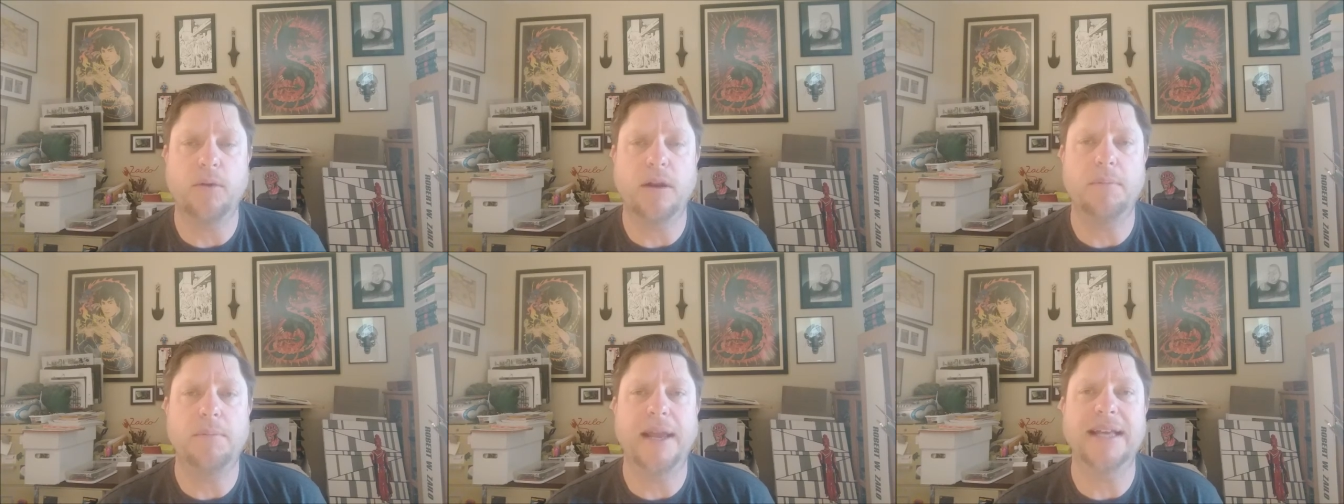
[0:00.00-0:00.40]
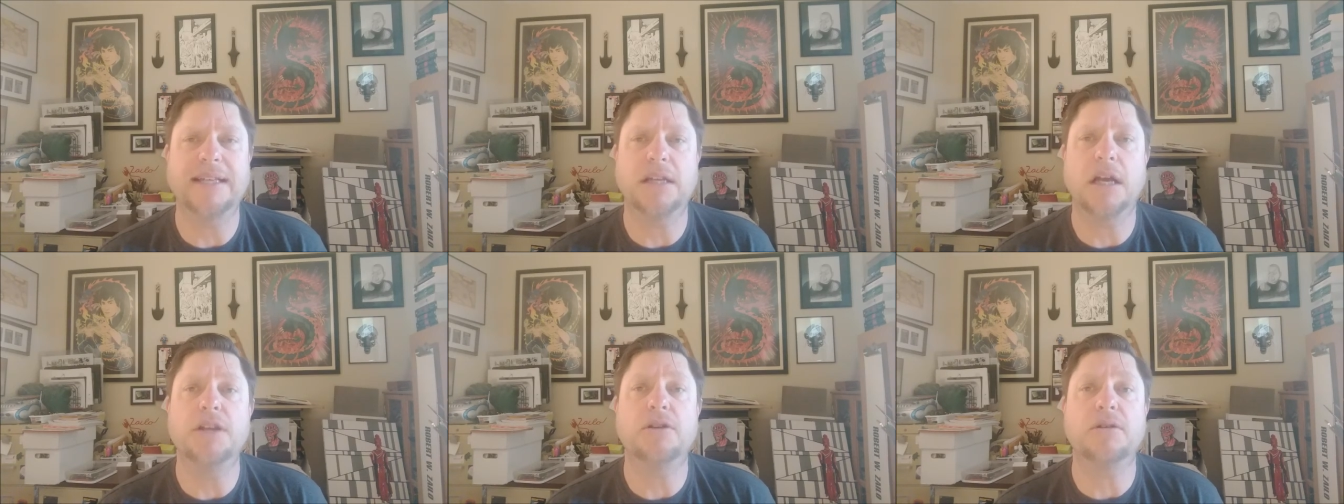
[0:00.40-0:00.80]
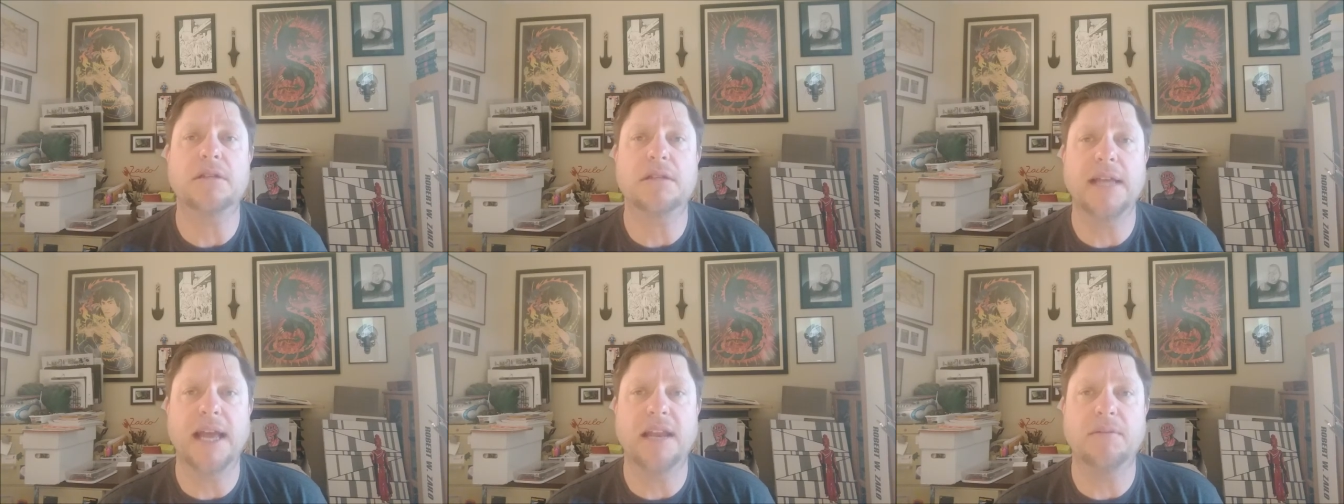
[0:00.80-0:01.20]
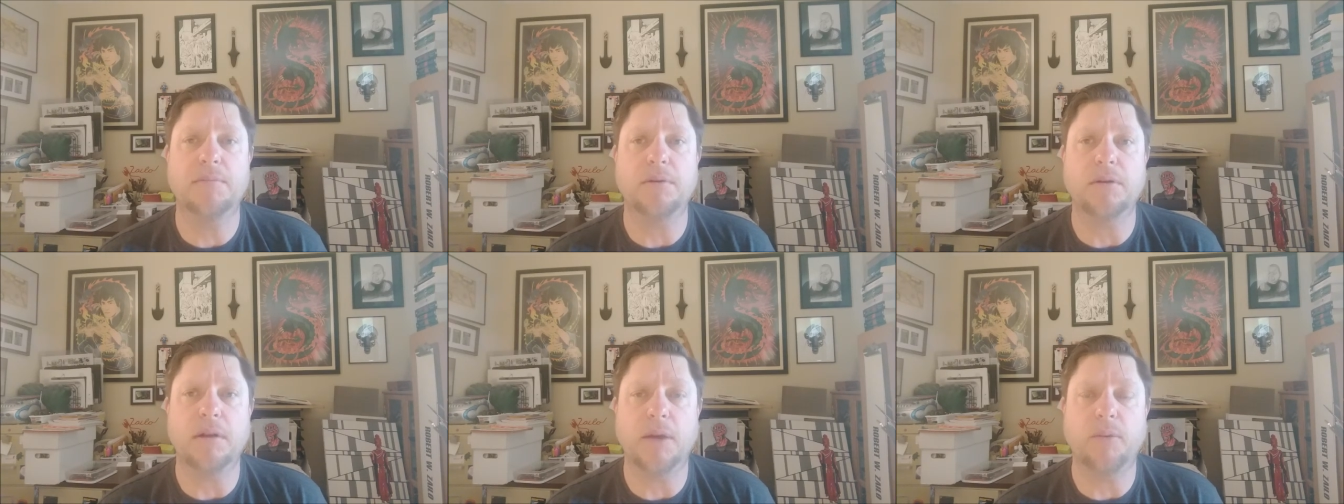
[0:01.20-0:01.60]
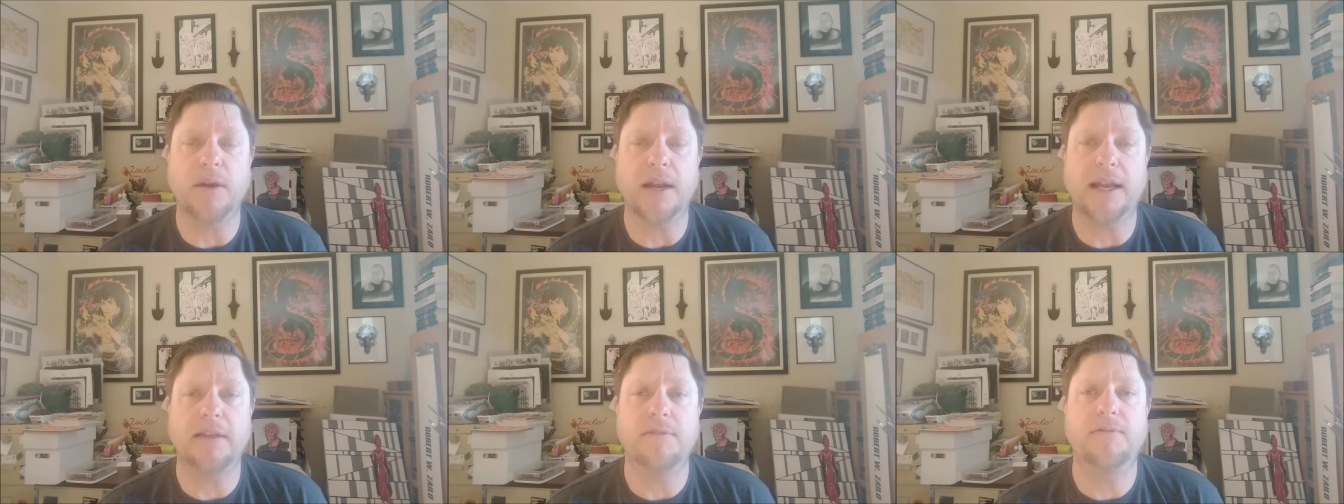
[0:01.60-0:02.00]
Would it be as understandable, and would
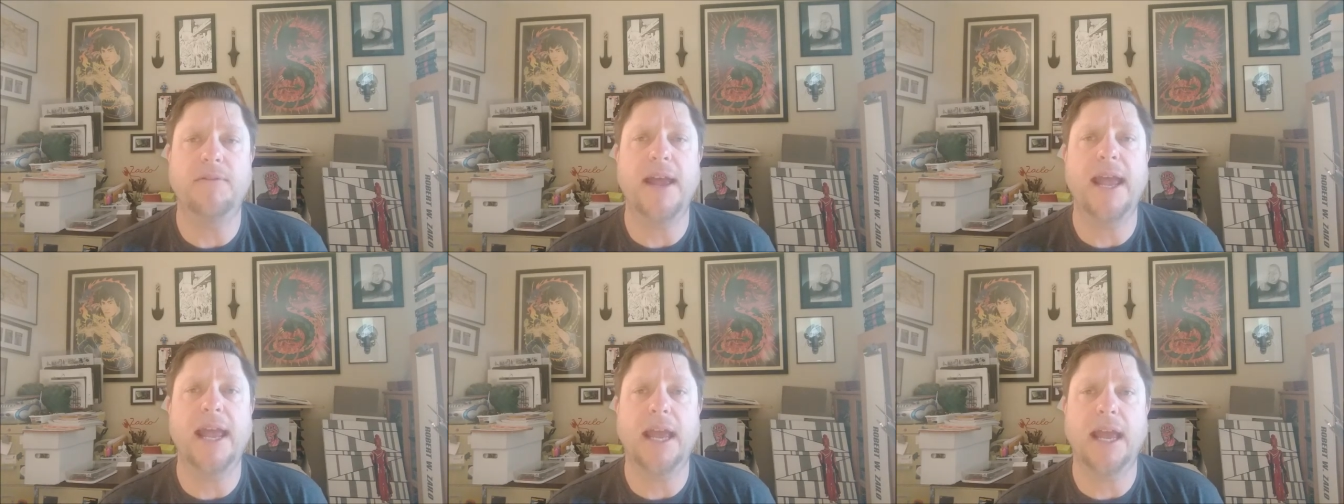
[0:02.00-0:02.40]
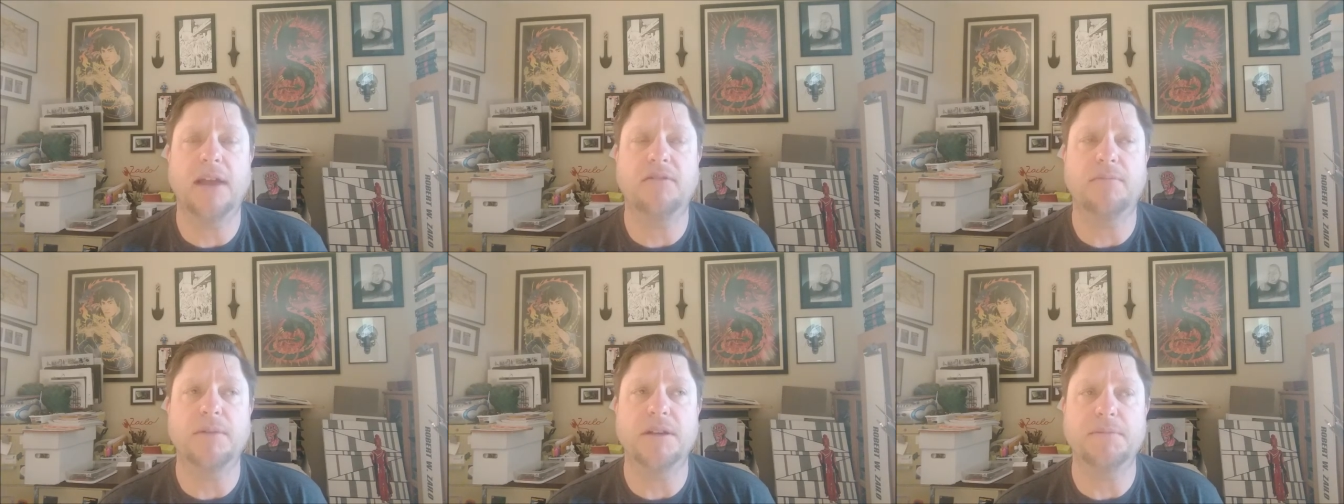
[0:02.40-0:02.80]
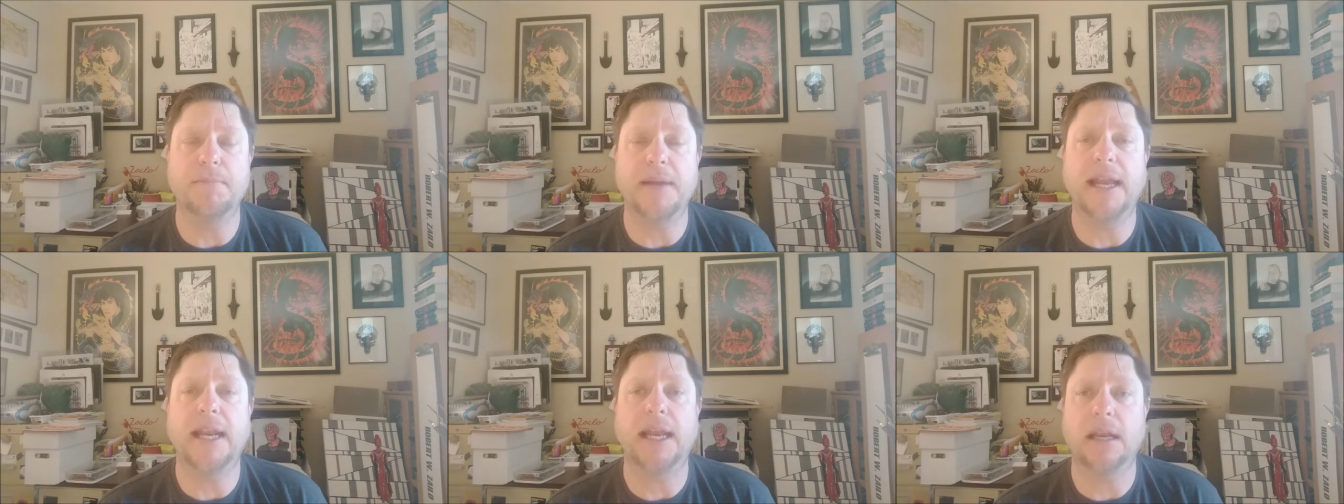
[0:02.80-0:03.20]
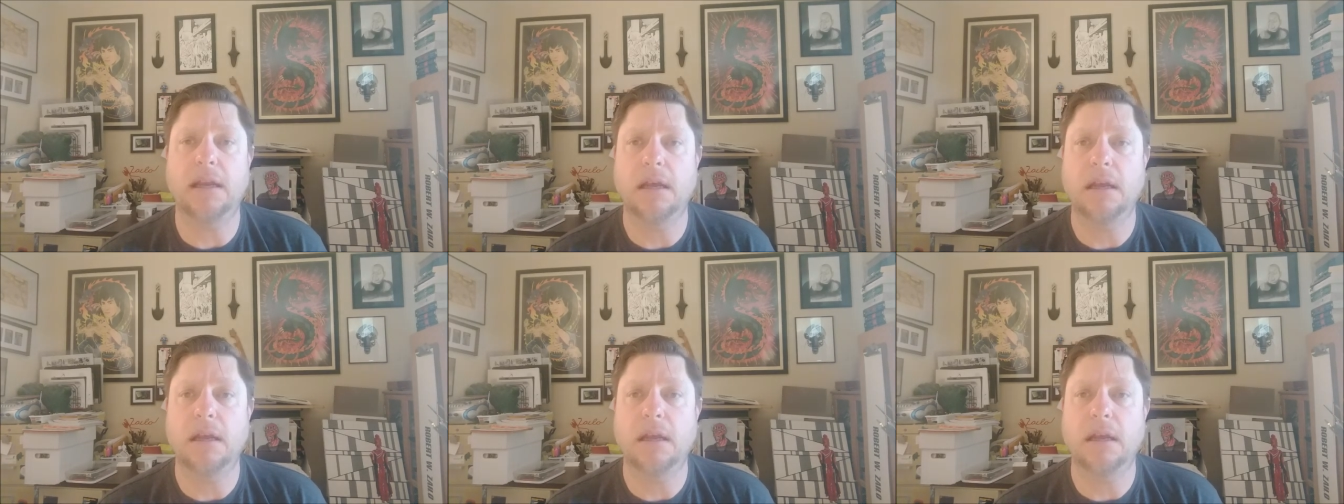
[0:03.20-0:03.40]
it convey as much meaning